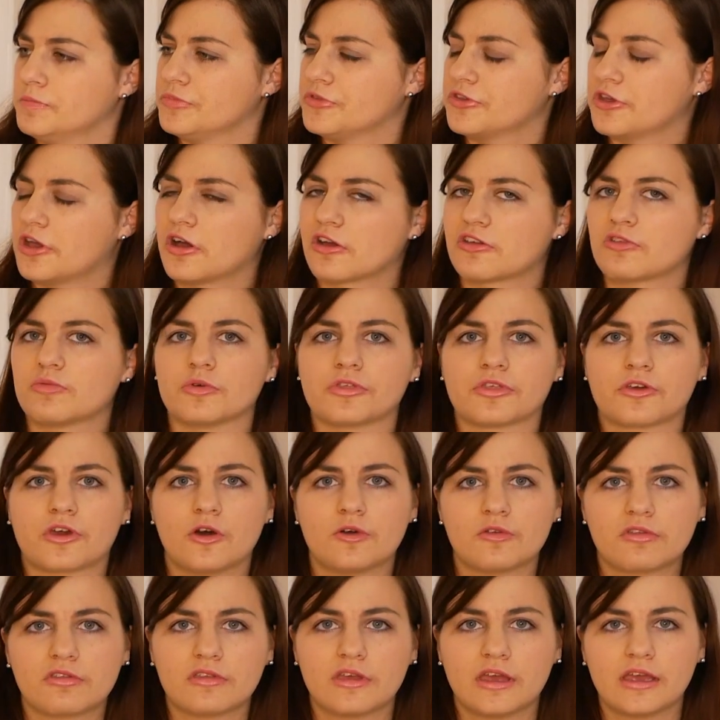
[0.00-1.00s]
dogs with
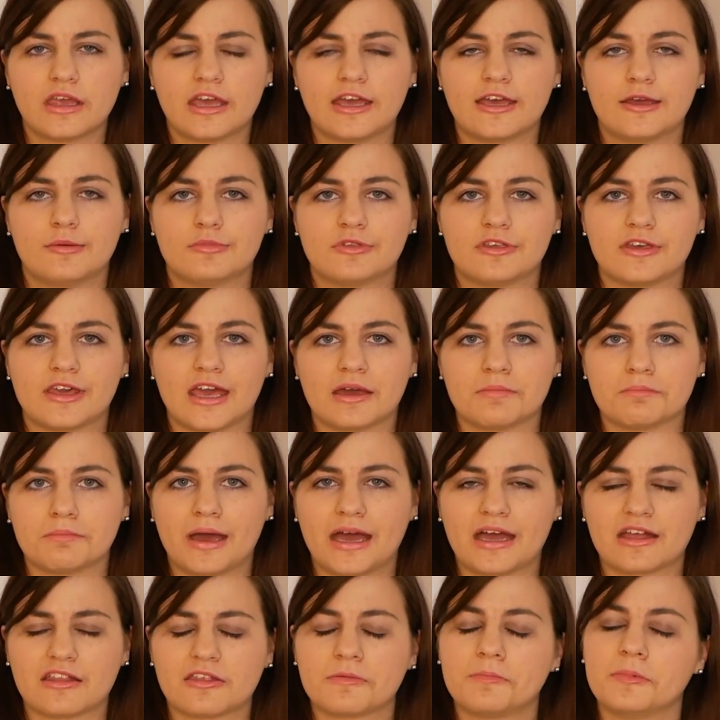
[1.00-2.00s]
coats like him to get
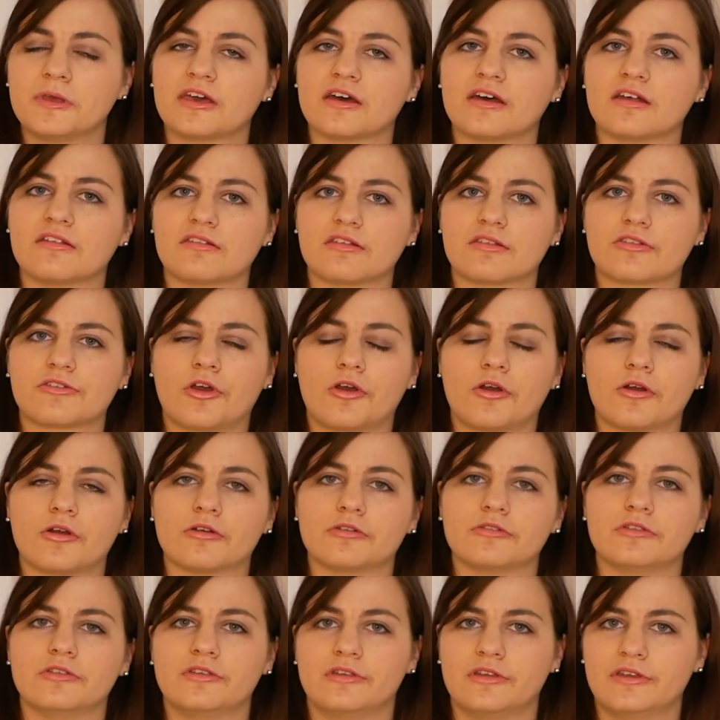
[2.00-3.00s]
mats, because it's
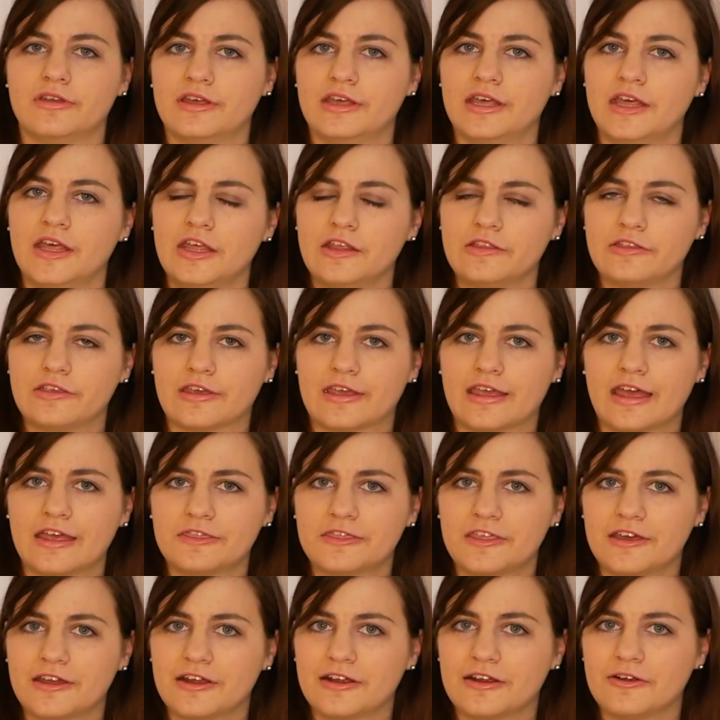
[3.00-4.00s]
hard to
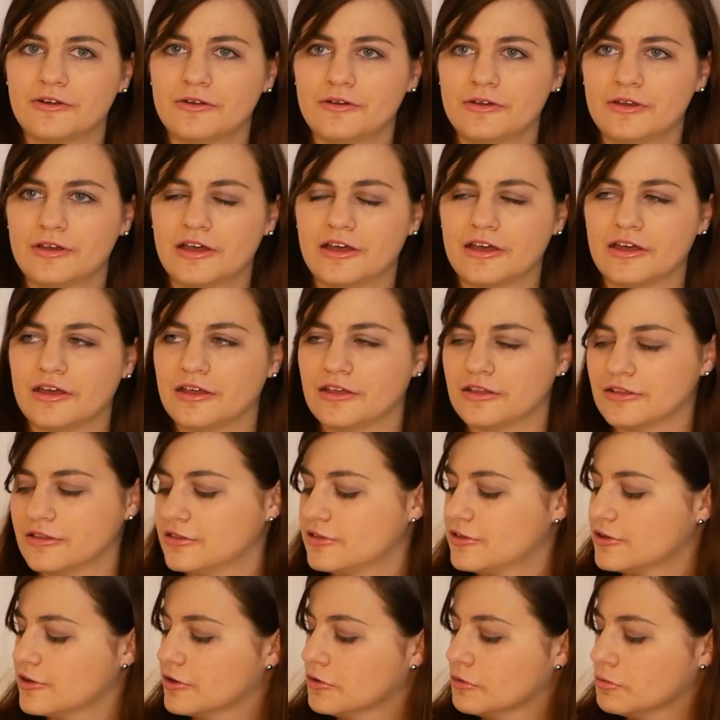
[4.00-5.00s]
get there,
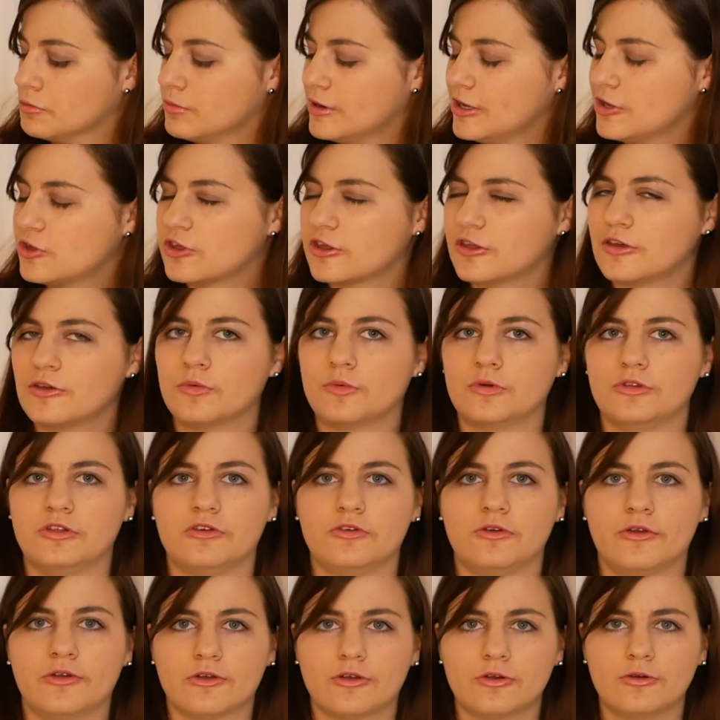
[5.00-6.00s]
to reach it when
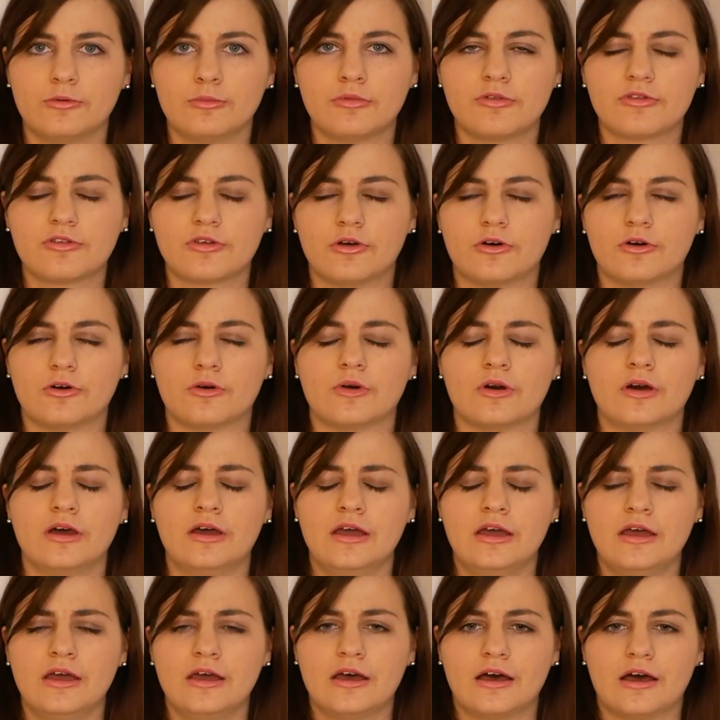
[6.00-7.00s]
you groom. So
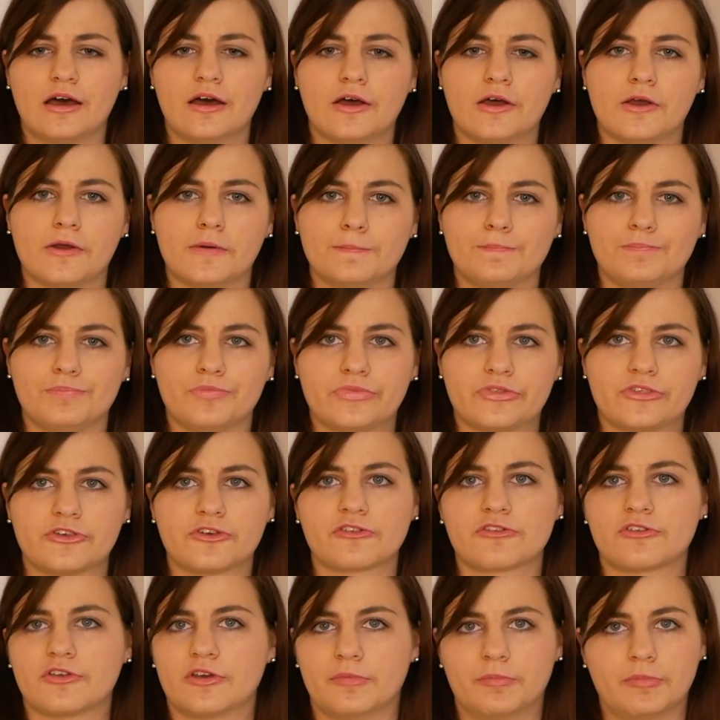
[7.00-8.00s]

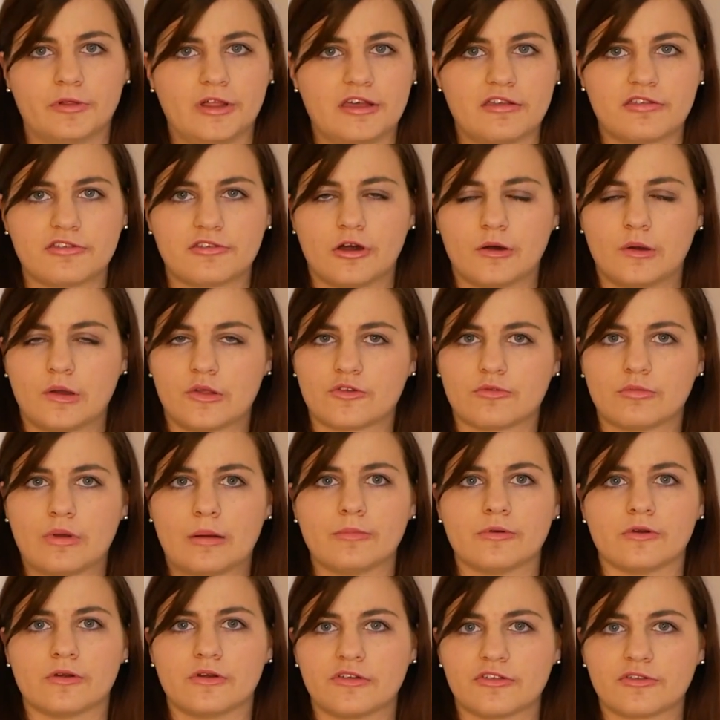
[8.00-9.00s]
just a place to always
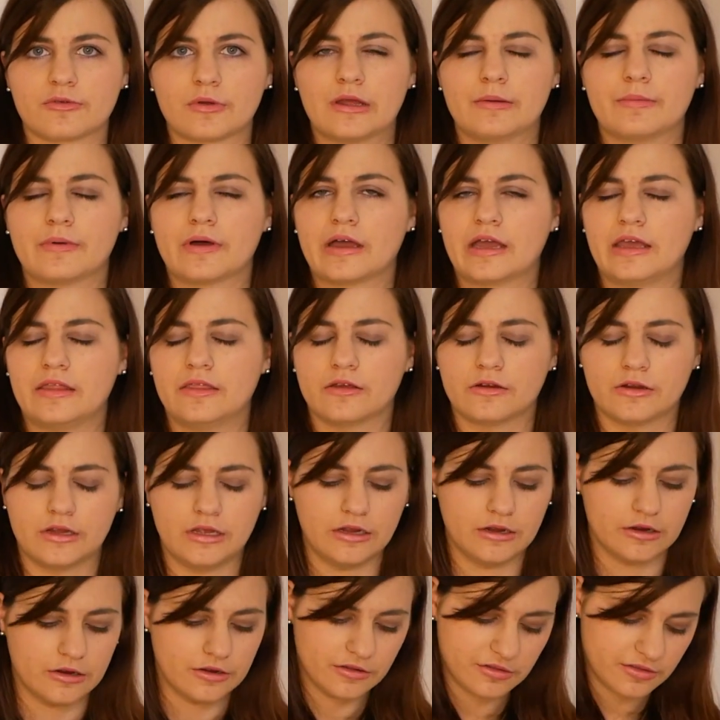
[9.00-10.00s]
remember is right behind their
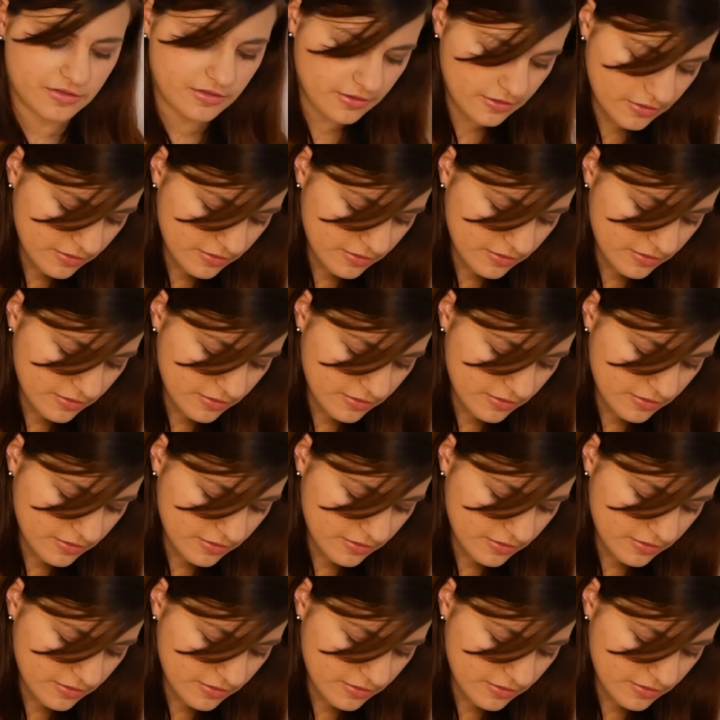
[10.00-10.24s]
ears.